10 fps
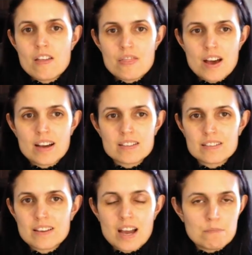that
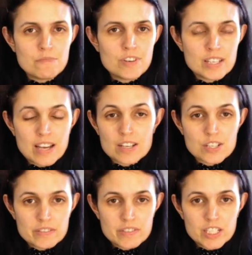I'm really
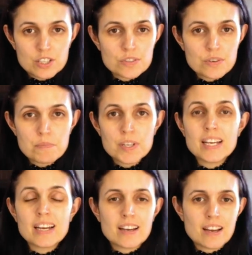actually really good with money
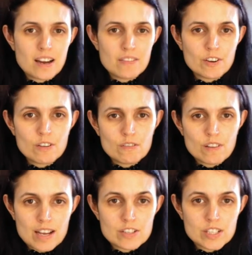and I have
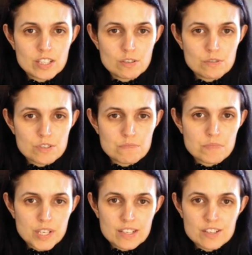actually loads of money.